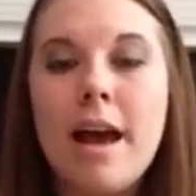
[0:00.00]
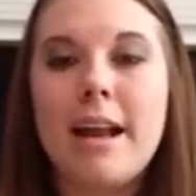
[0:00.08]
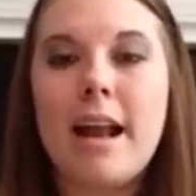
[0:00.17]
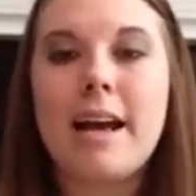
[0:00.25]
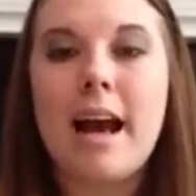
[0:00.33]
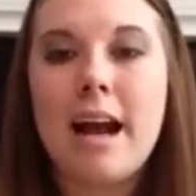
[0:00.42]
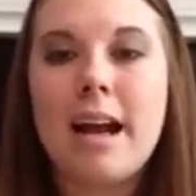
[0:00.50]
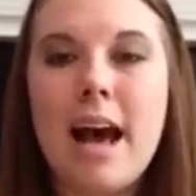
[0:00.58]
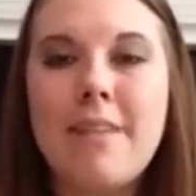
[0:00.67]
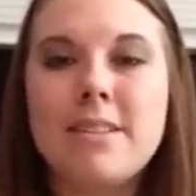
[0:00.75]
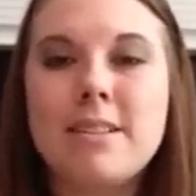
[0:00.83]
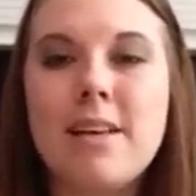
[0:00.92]
And I kind of
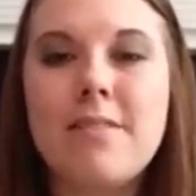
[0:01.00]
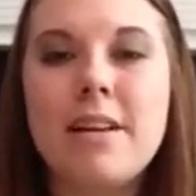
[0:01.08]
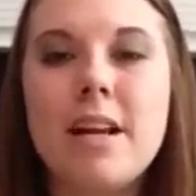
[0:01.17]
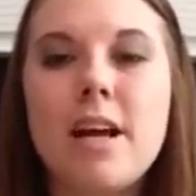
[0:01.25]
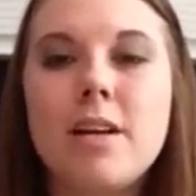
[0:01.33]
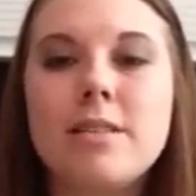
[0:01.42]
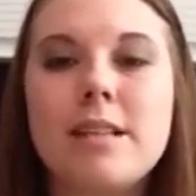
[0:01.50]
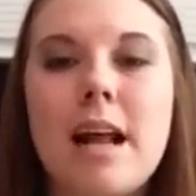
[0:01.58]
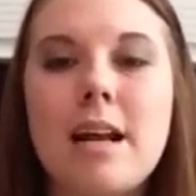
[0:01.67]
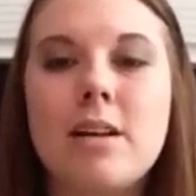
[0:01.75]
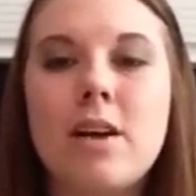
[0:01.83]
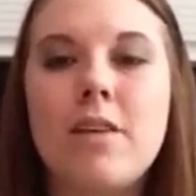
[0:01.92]
have a stuffy nose, and
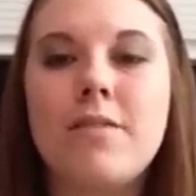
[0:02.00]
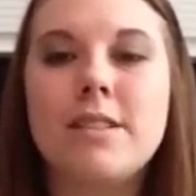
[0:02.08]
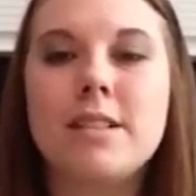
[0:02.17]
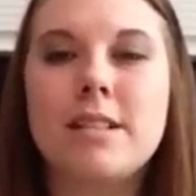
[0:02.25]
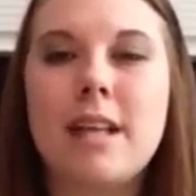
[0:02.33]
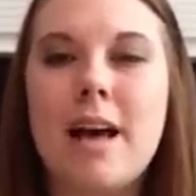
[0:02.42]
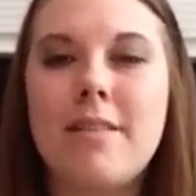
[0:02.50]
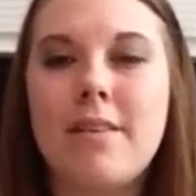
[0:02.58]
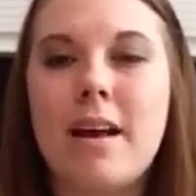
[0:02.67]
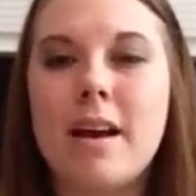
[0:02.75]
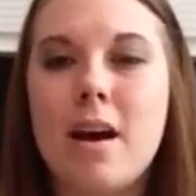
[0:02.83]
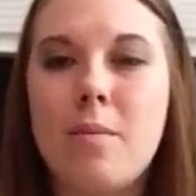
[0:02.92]
I don't know if it's because I have
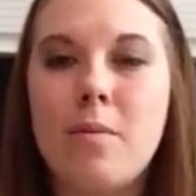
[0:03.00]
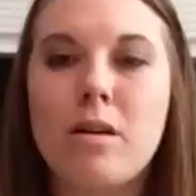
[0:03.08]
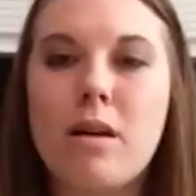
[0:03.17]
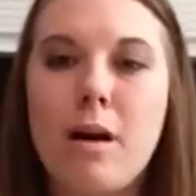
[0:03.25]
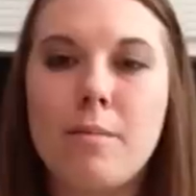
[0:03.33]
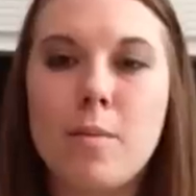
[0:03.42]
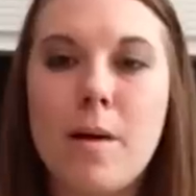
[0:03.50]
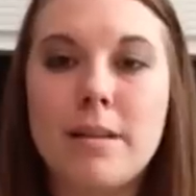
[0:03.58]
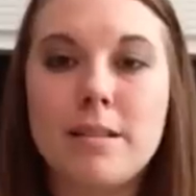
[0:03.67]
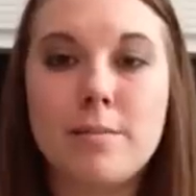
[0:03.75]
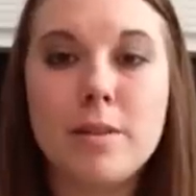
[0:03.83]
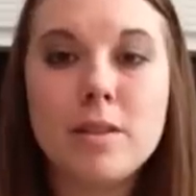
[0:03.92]
like a more
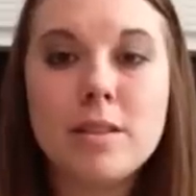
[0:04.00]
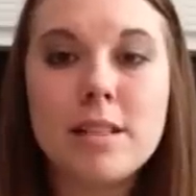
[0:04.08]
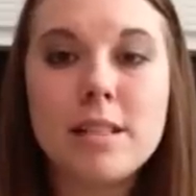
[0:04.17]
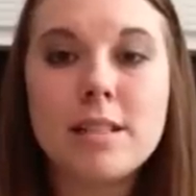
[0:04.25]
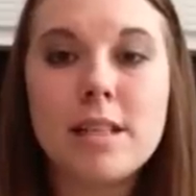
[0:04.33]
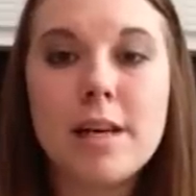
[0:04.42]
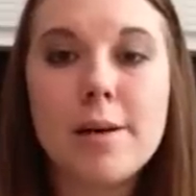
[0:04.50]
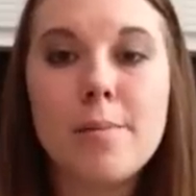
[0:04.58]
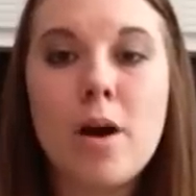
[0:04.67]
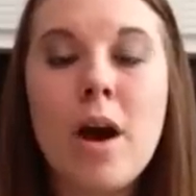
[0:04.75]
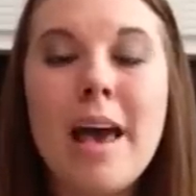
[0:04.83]
compromised immune system,